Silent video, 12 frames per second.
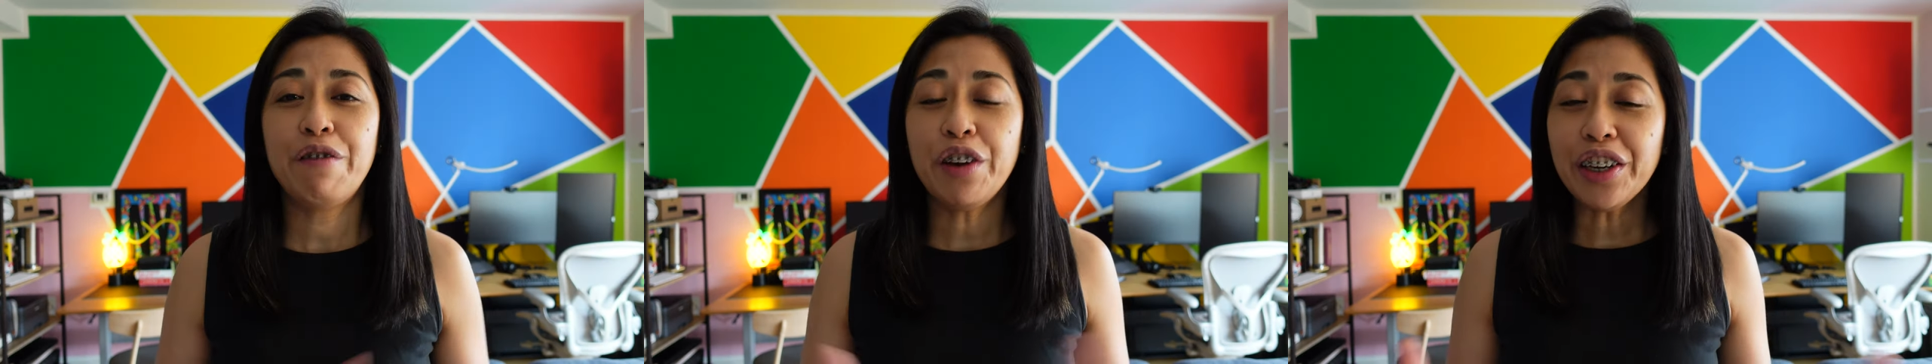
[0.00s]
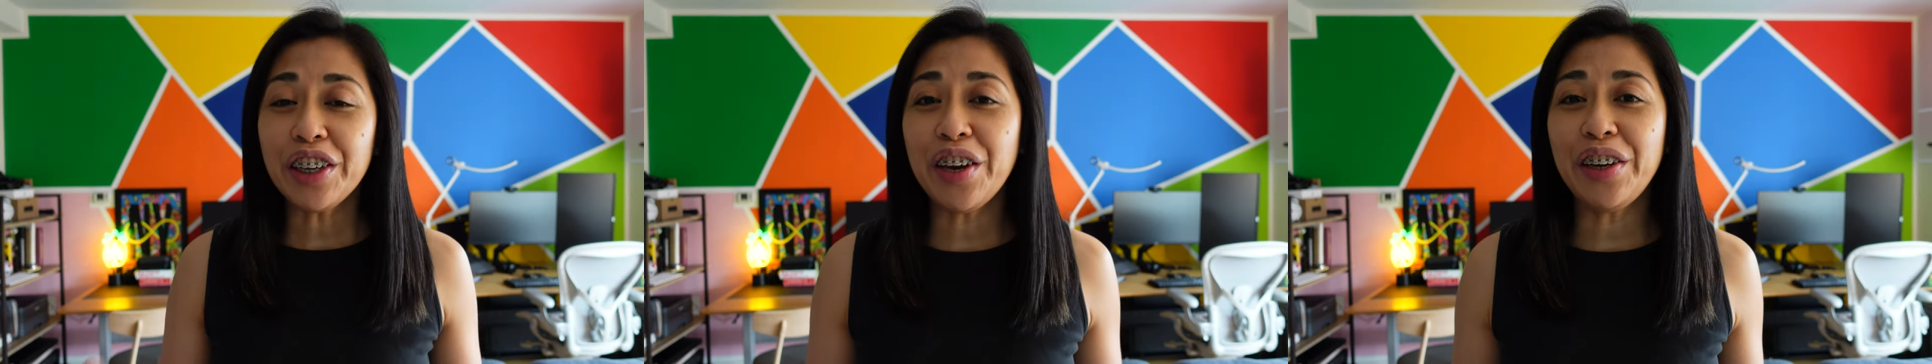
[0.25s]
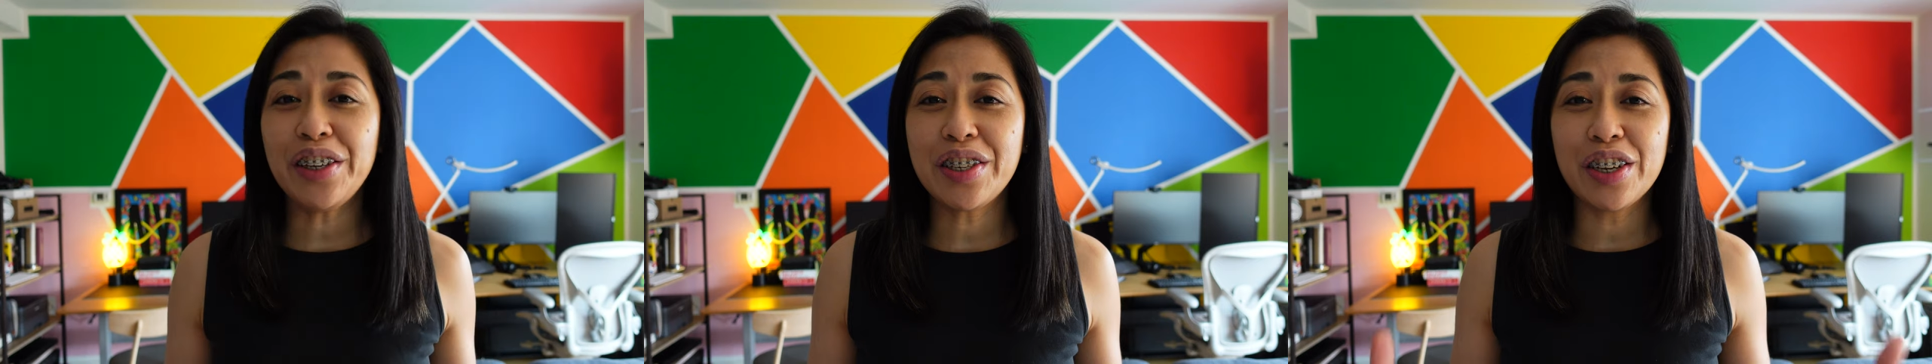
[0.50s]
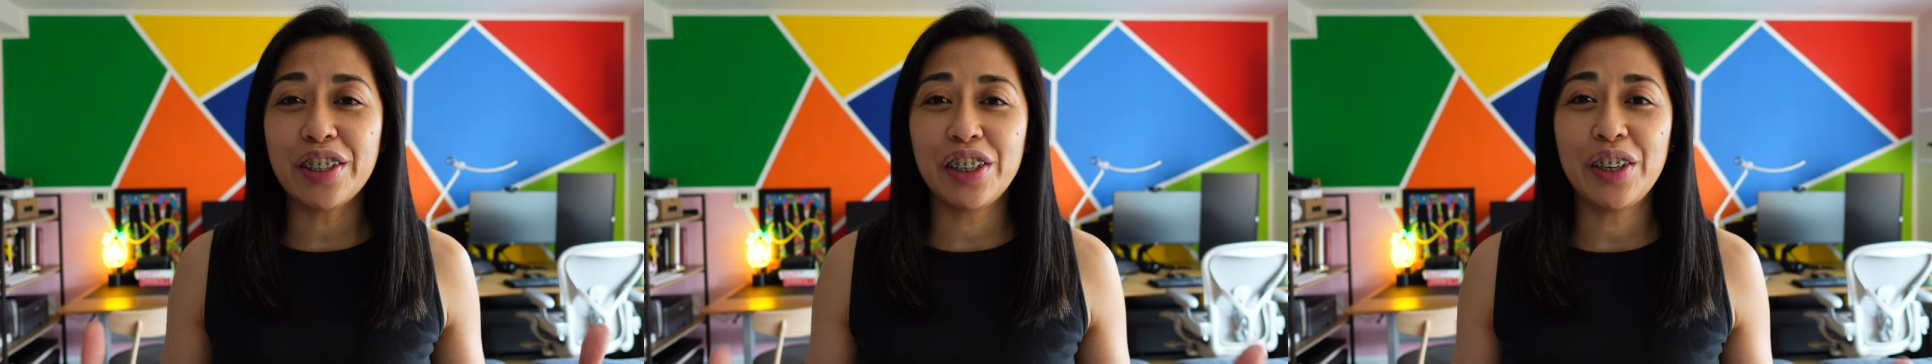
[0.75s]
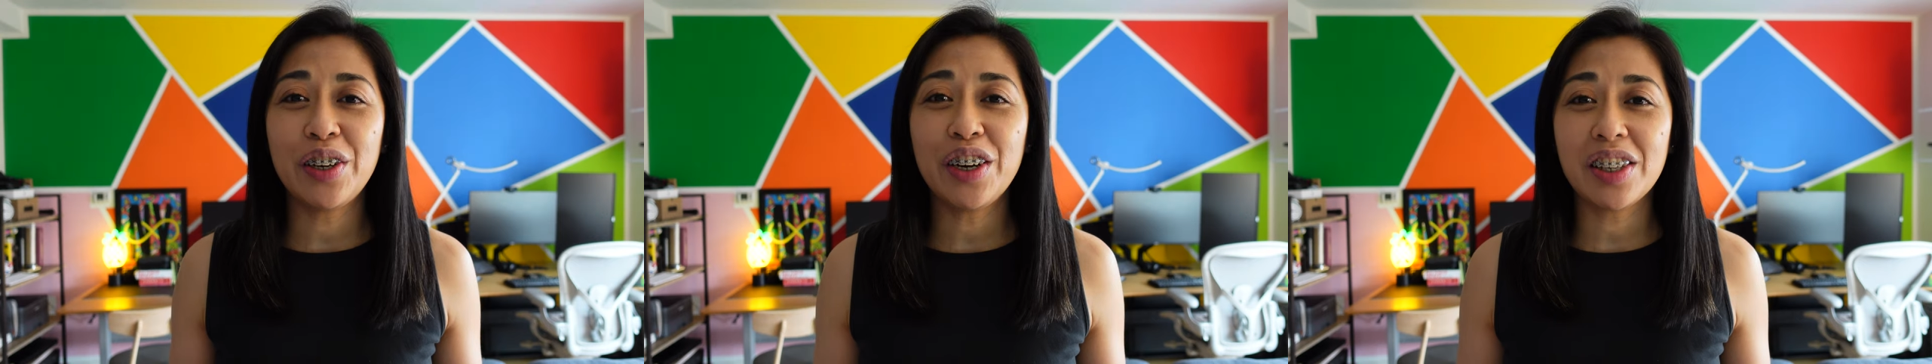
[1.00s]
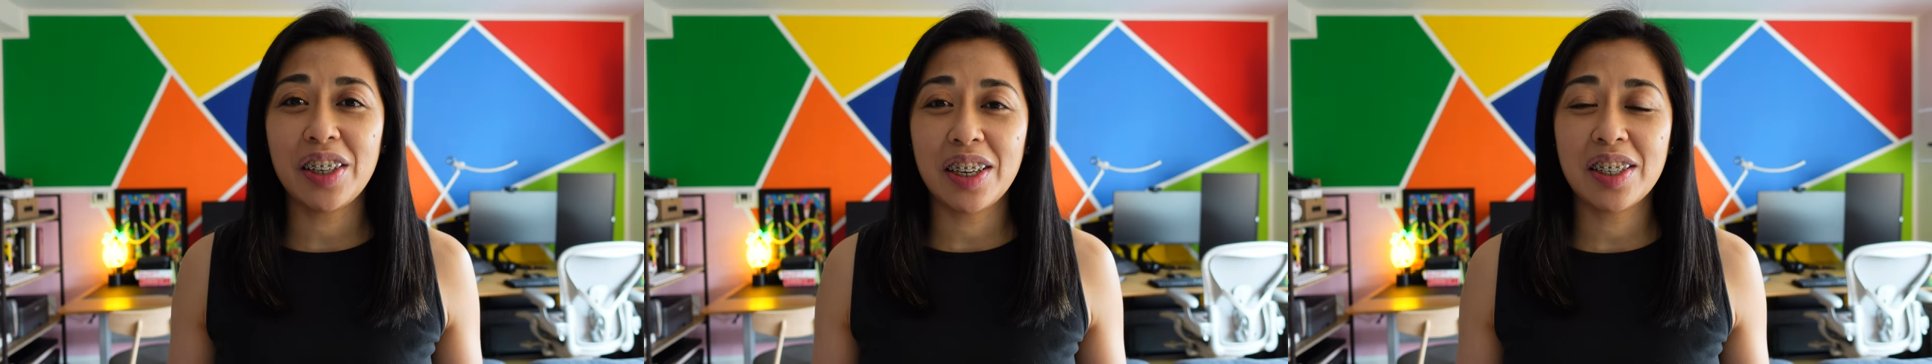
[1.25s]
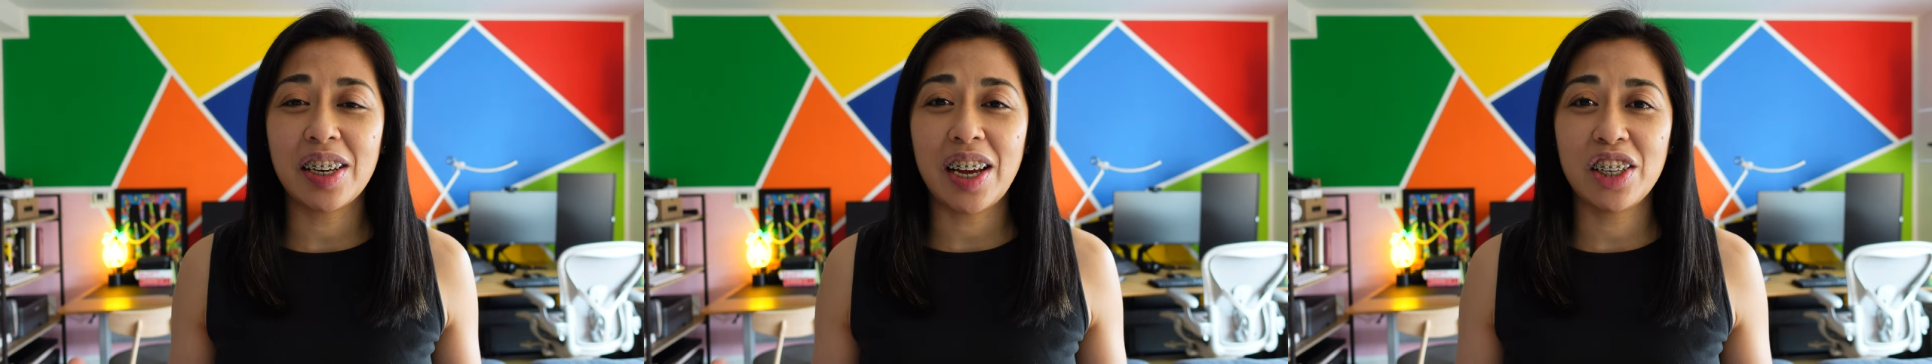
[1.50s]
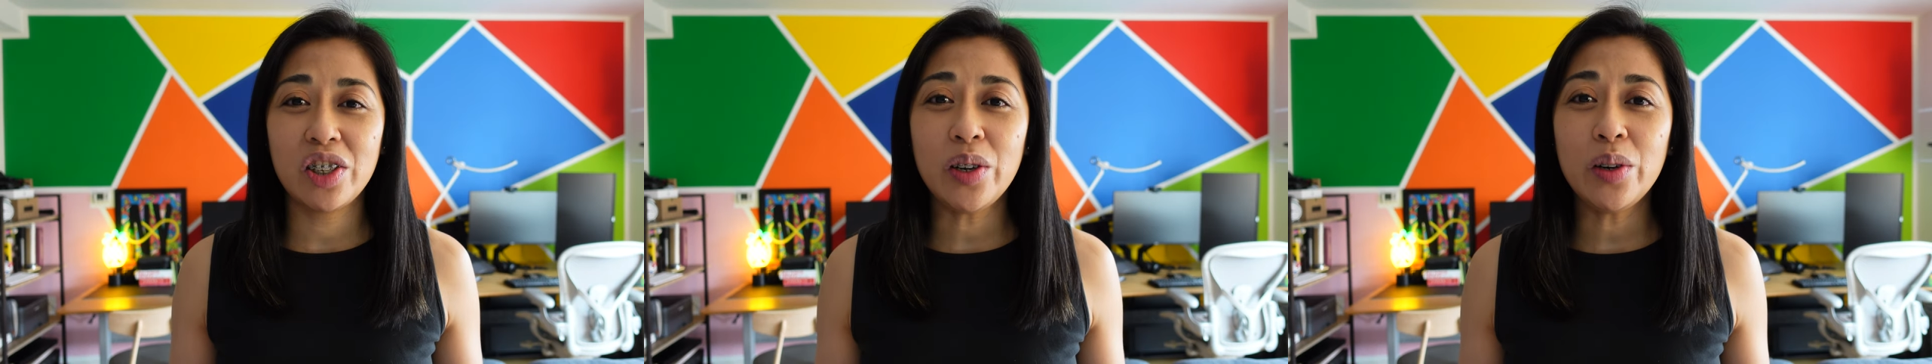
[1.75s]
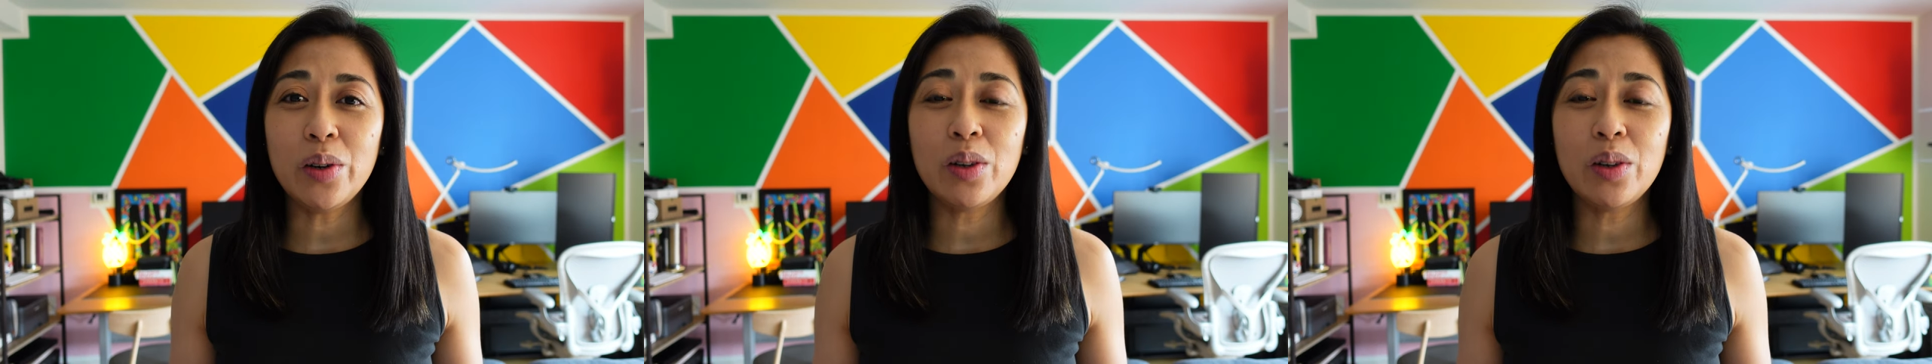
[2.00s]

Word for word: If you're curious on the New York things that I do,